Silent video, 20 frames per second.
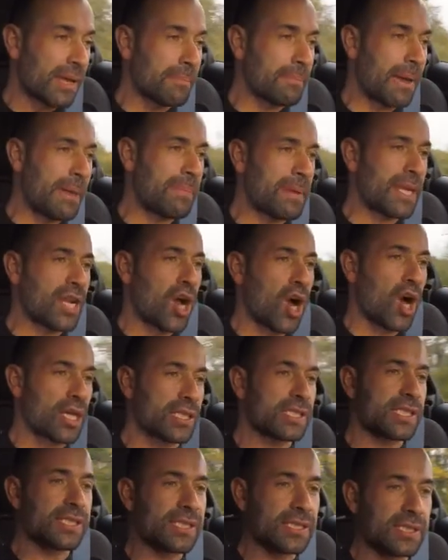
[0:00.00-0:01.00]
Maybe not.
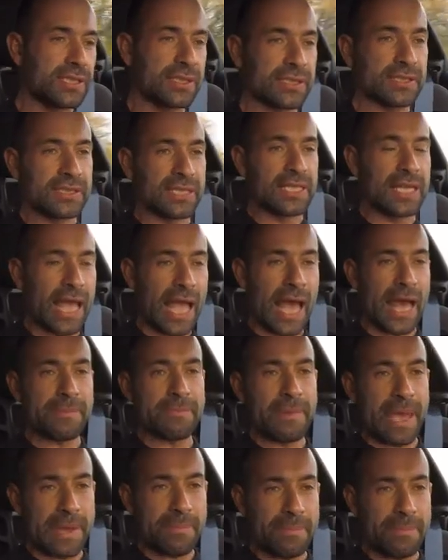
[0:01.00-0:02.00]

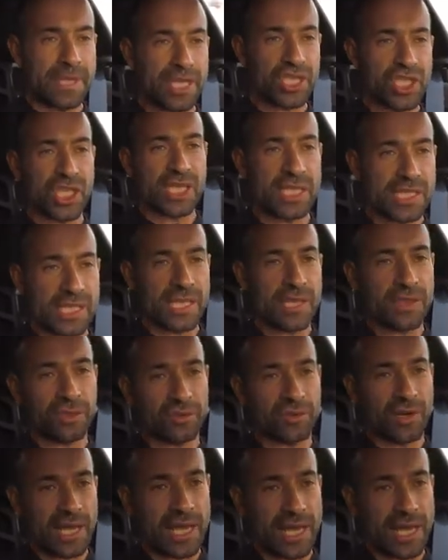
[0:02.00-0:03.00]
And maybe the
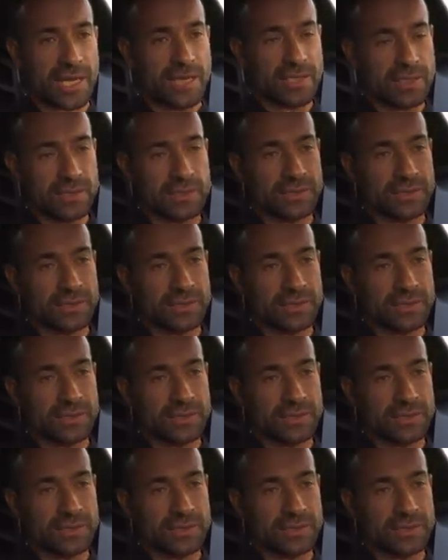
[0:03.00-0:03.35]
GT3